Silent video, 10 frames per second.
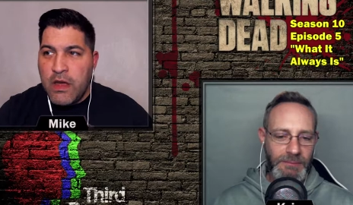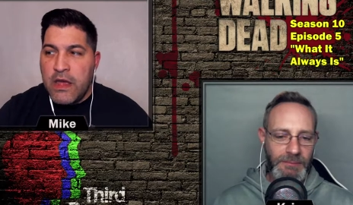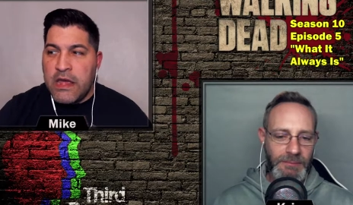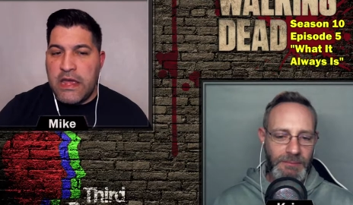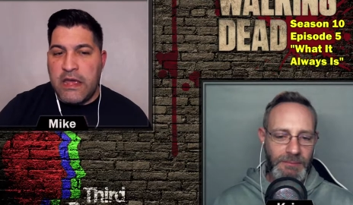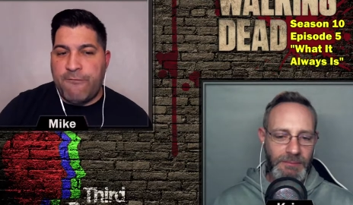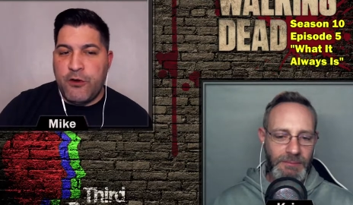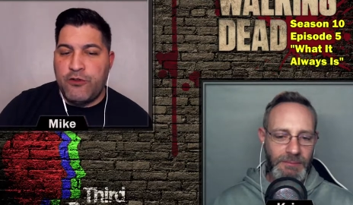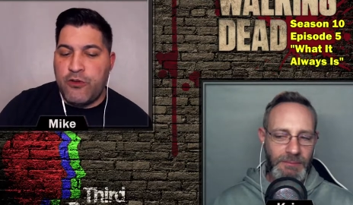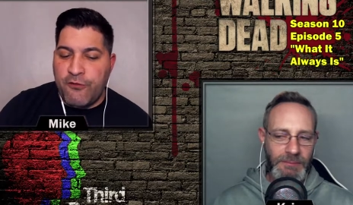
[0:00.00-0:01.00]
Speaker 1: if you do
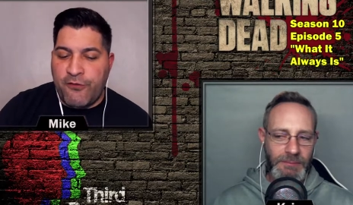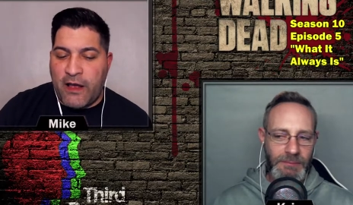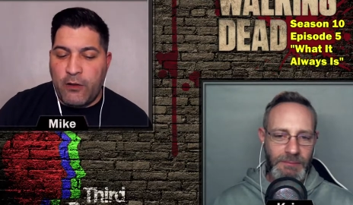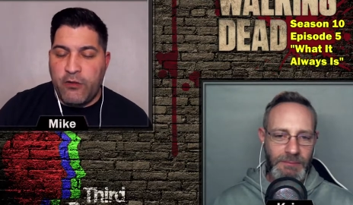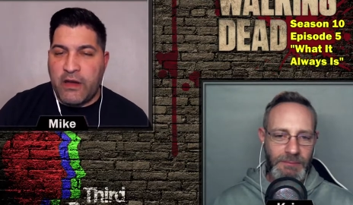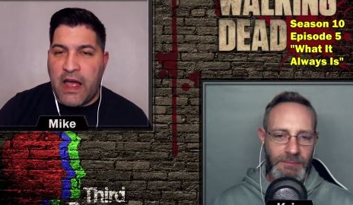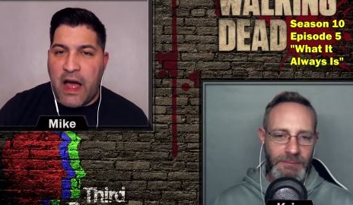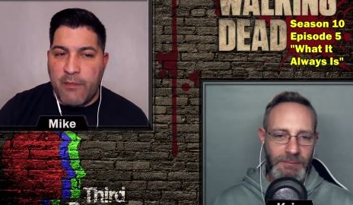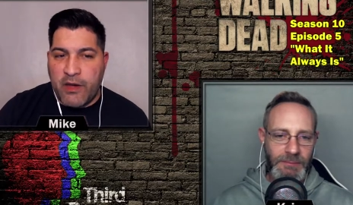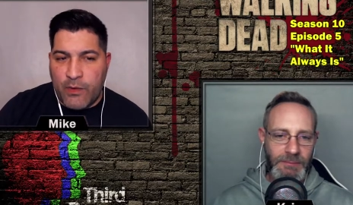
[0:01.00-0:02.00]
follow the comic
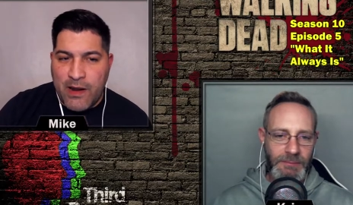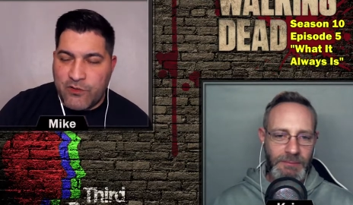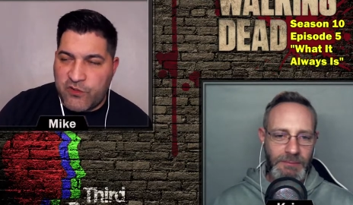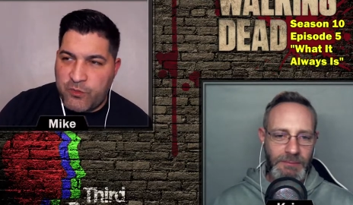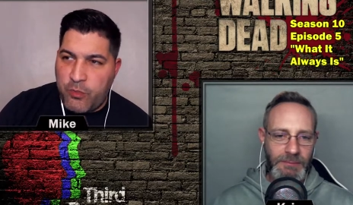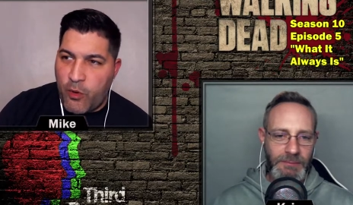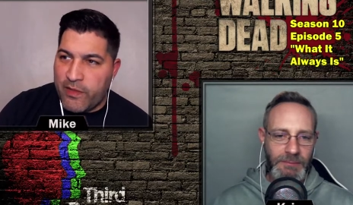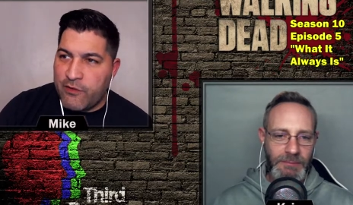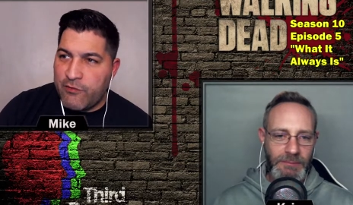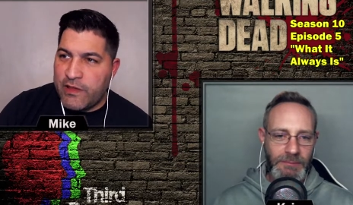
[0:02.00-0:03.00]
without spoiling
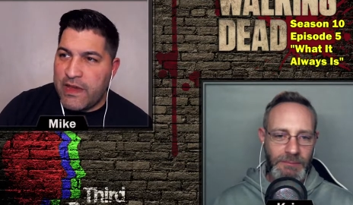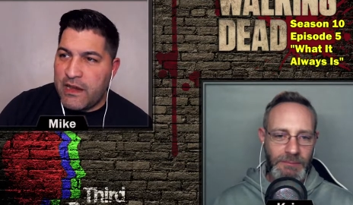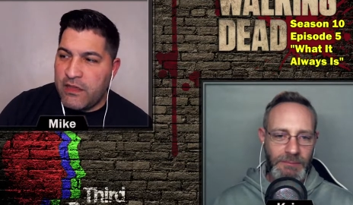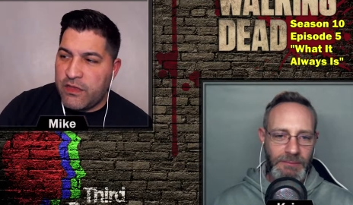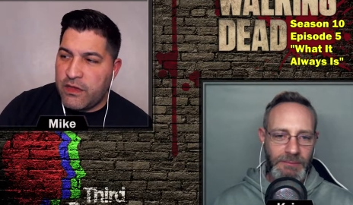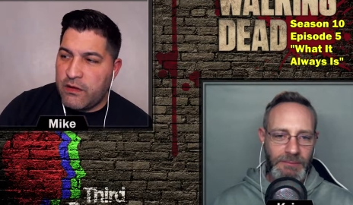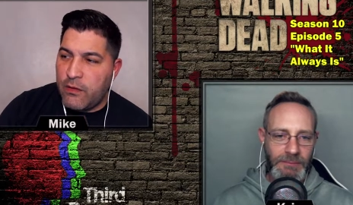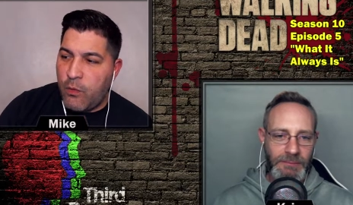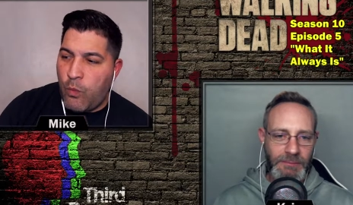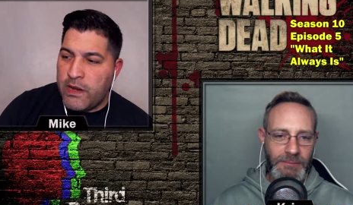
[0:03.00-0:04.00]
really anything, what
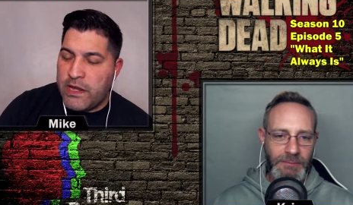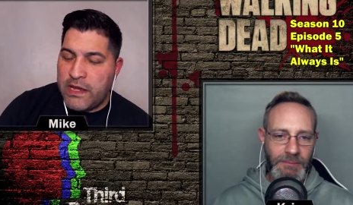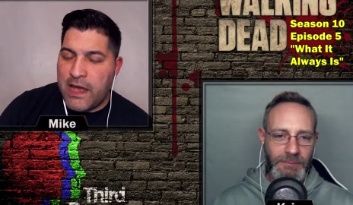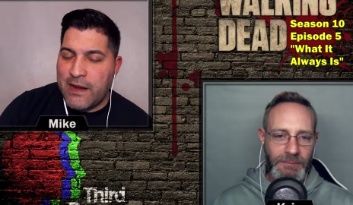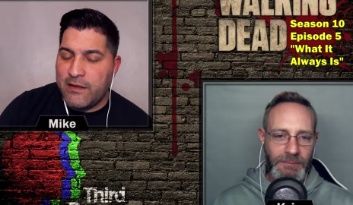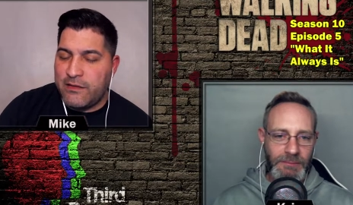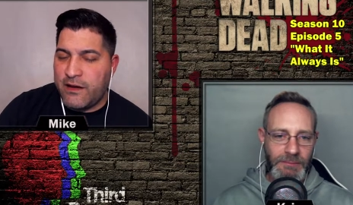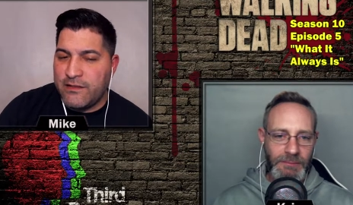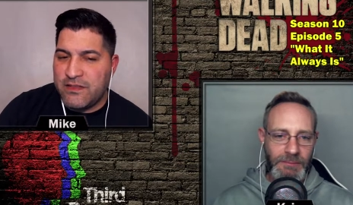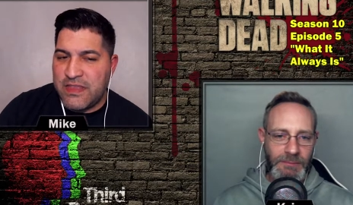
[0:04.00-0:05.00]
he kind of does
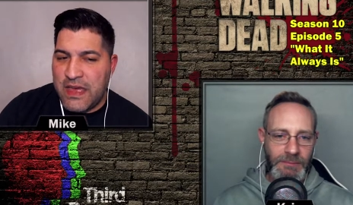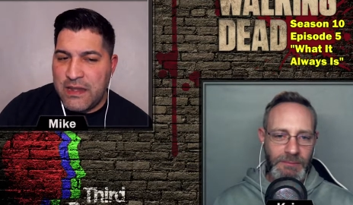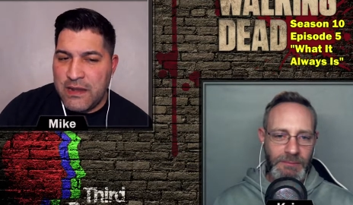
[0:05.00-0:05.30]
then.